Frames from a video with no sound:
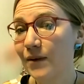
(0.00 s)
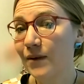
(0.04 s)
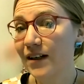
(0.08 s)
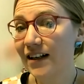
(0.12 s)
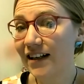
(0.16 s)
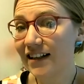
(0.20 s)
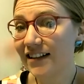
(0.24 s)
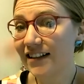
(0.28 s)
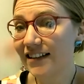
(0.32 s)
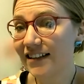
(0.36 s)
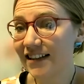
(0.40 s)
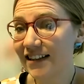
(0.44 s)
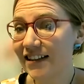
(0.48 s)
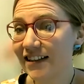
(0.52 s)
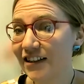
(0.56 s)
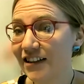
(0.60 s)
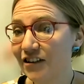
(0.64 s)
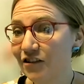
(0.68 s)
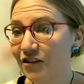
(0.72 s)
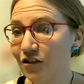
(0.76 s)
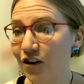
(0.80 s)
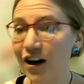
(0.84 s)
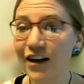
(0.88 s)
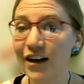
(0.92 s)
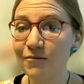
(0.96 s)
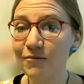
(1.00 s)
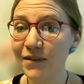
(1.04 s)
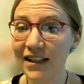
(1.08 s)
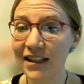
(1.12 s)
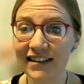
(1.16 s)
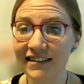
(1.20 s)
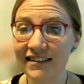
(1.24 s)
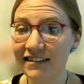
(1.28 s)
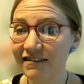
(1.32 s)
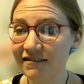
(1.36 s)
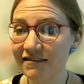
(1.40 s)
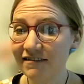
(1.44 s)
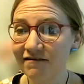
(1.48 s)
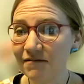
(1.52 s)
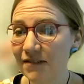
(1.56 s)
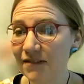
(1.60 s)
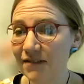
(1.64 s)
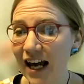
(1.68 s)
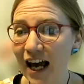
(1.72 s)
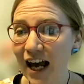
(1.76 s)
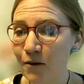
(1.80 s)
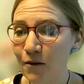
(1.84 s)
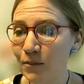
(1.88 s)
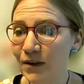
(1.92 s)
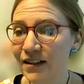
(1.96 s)
I study crime that
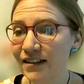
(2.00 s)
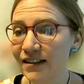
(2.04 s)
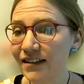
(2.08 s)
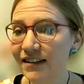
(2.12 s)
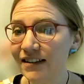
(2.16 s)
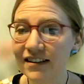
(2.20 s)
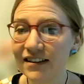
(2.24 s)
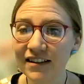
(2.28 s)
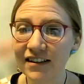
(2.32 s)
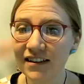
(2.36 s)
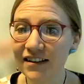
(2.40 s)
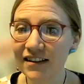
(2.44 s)
happened,